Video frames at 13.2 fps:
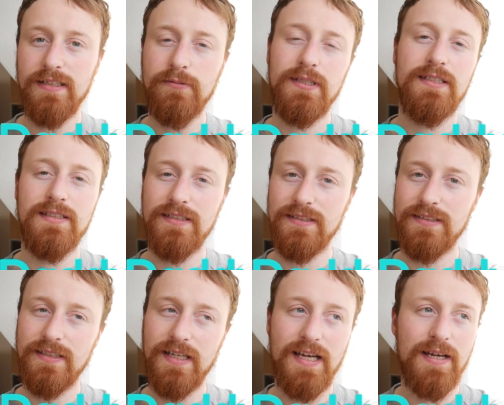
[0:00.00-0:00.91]
which
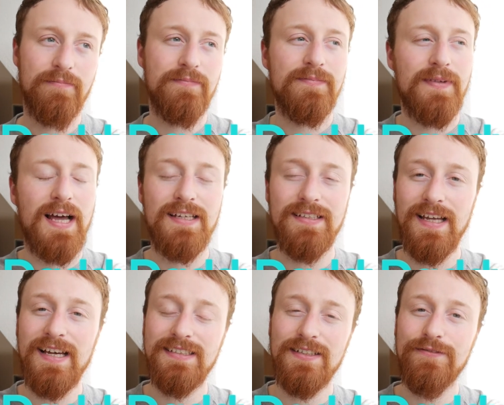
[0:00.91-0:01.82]
is,
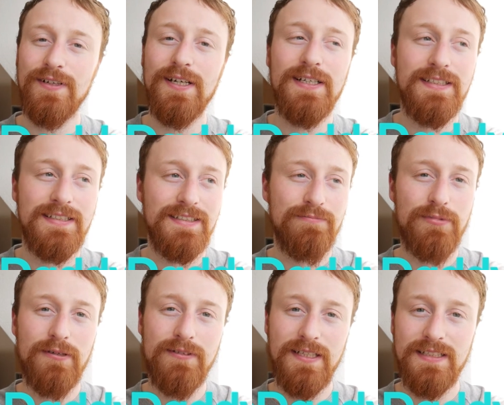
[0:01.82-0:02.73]
as I've learned, is
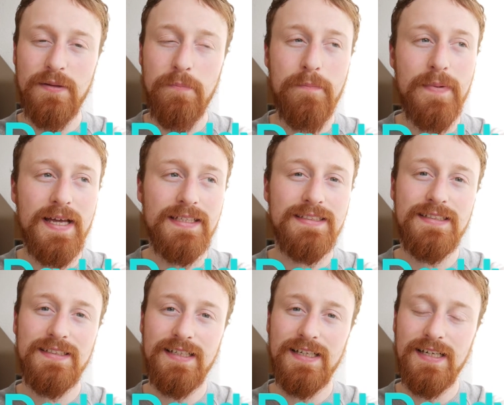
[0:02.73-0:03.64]
probably not the best